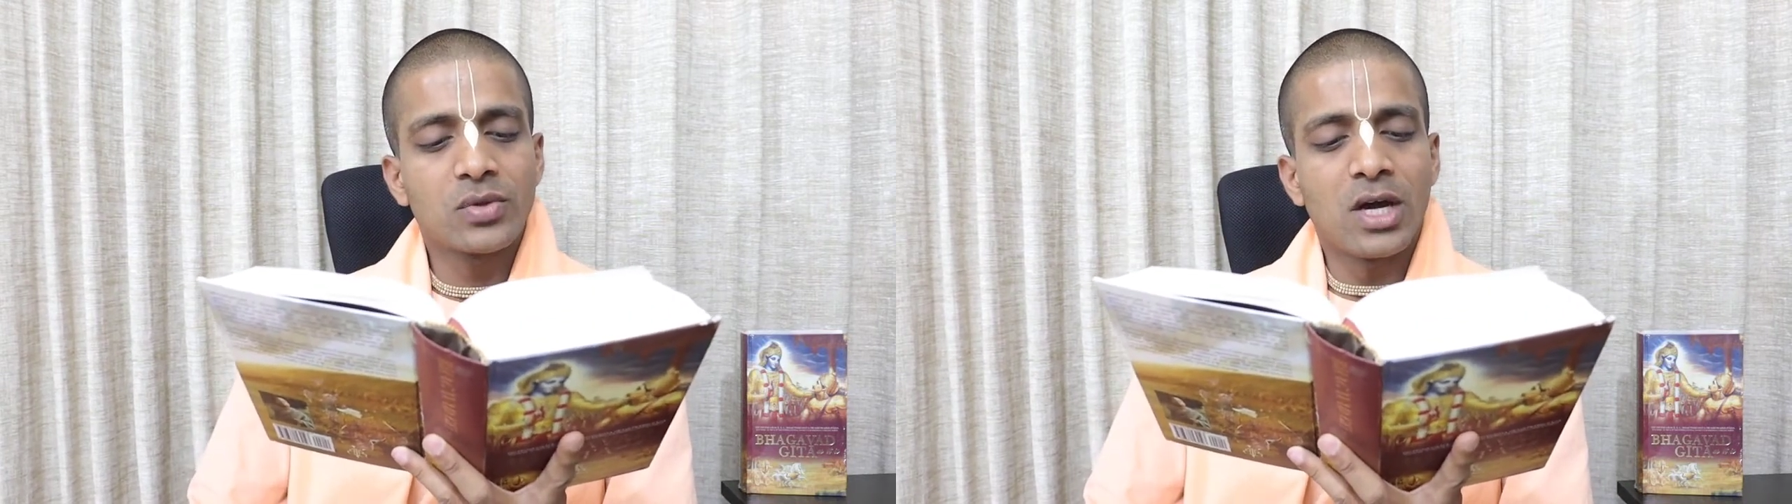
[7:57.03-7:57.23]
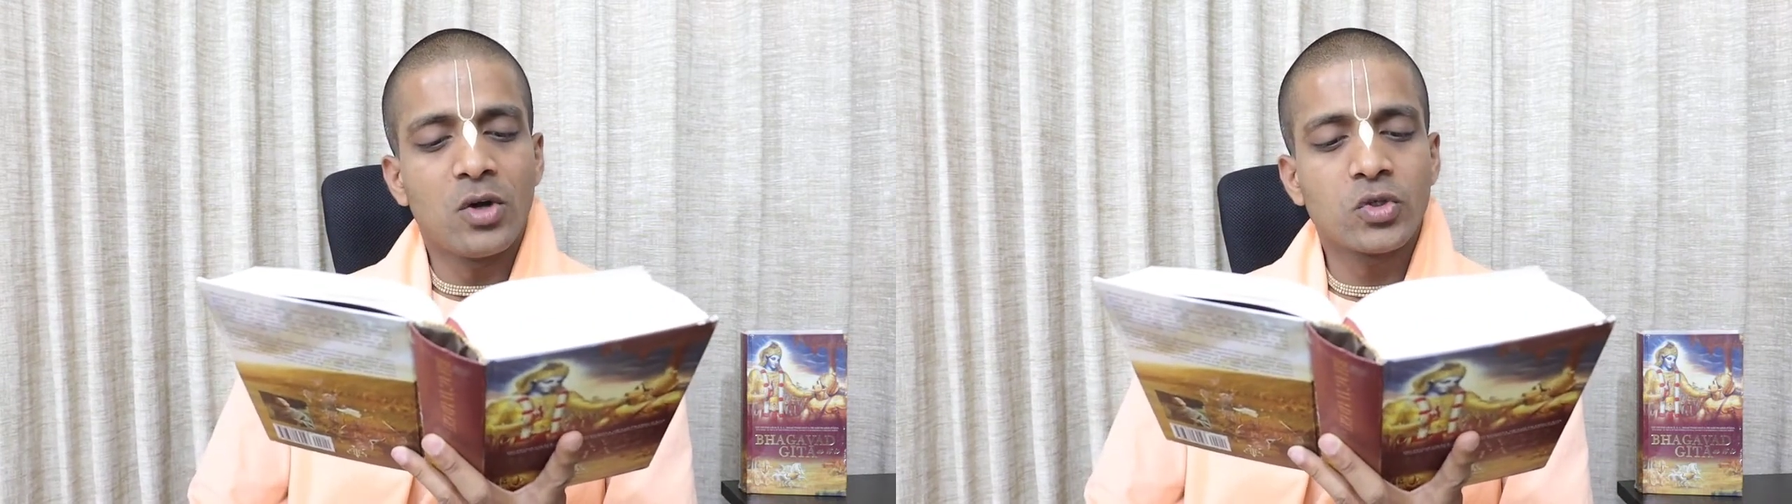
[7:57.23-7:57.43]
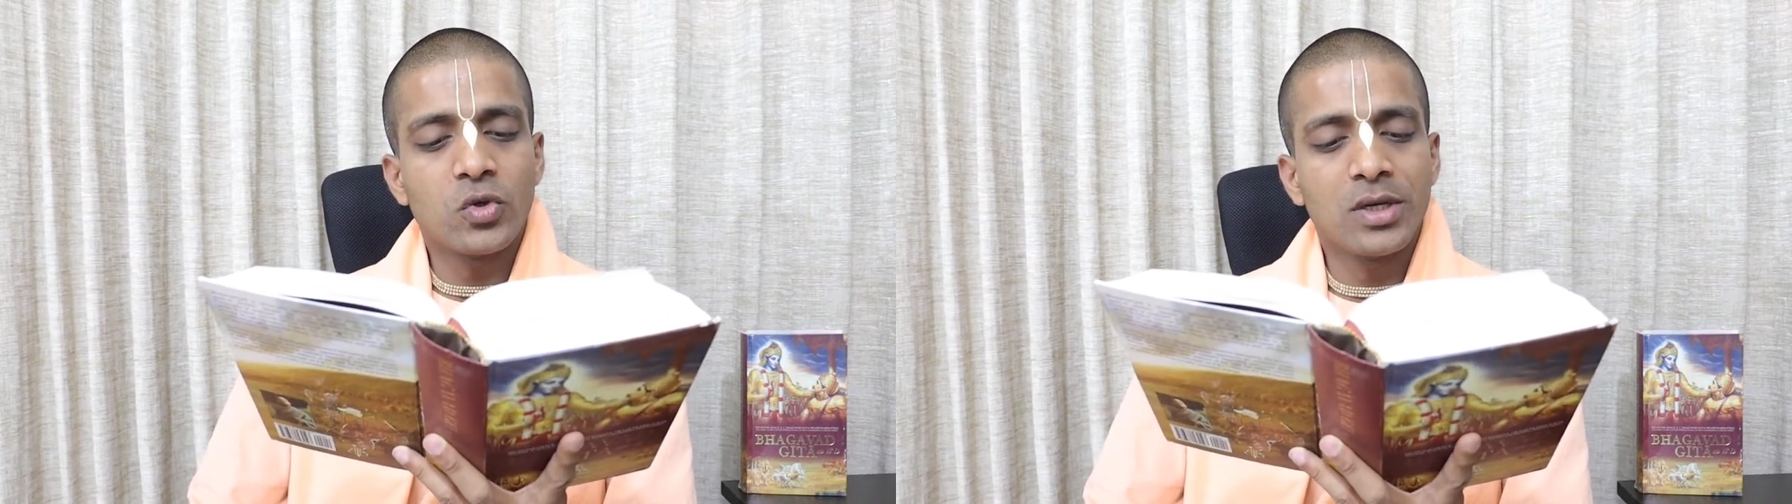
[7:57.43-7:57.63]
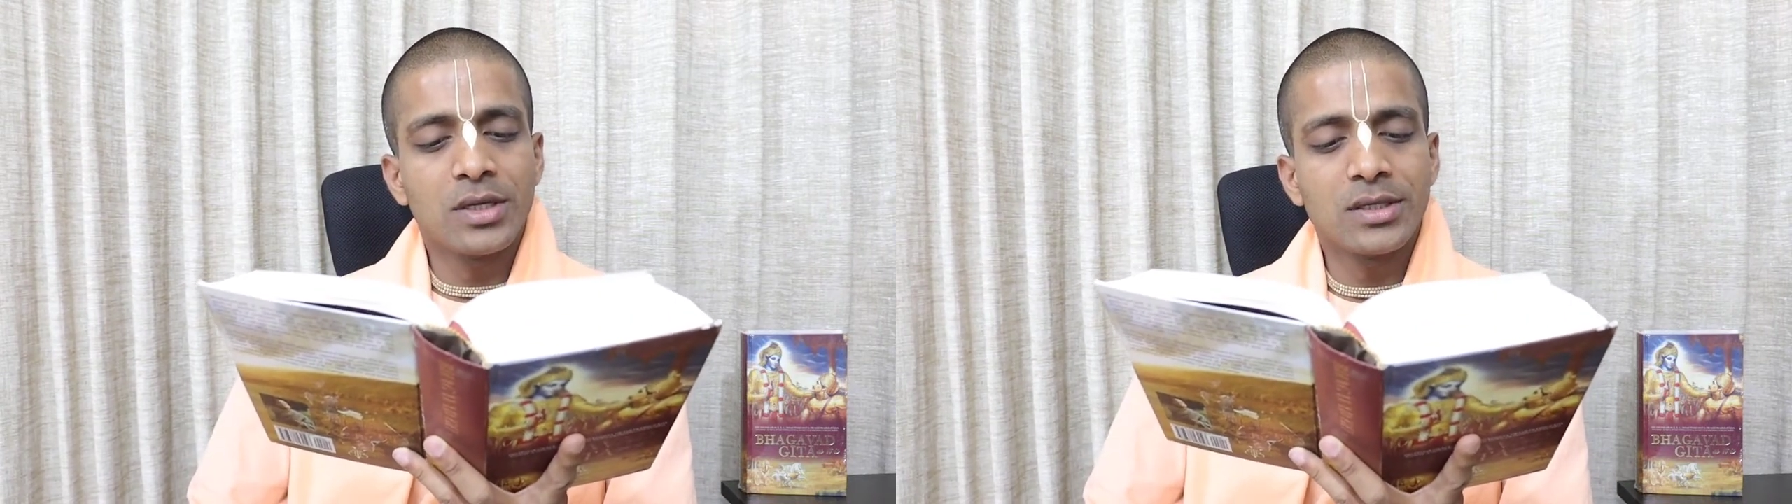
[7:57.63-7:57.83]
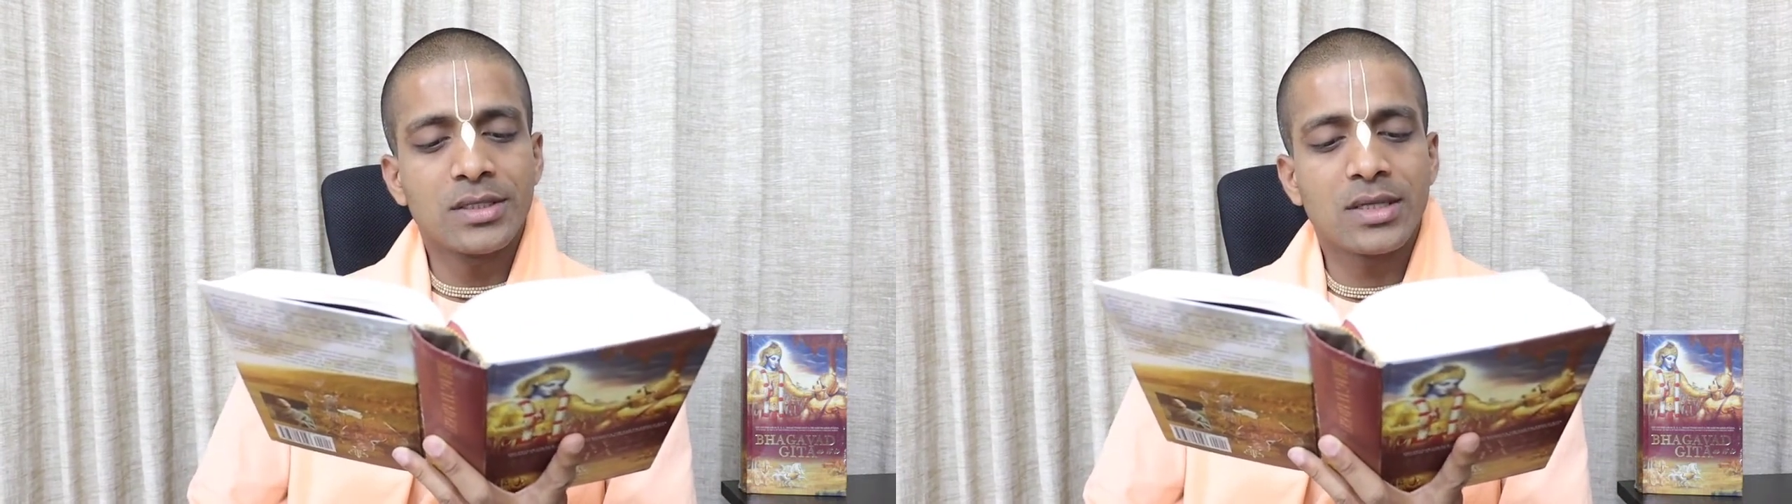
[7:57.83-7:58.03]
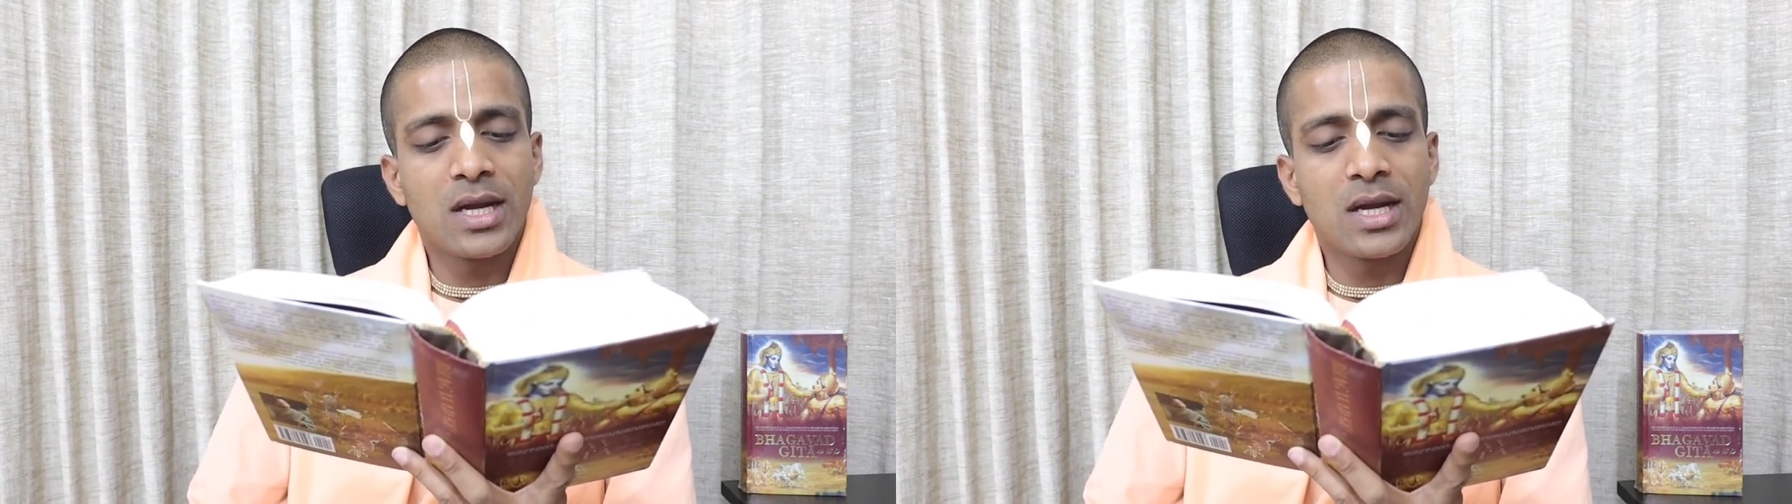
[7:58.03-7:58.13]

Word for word: to the householders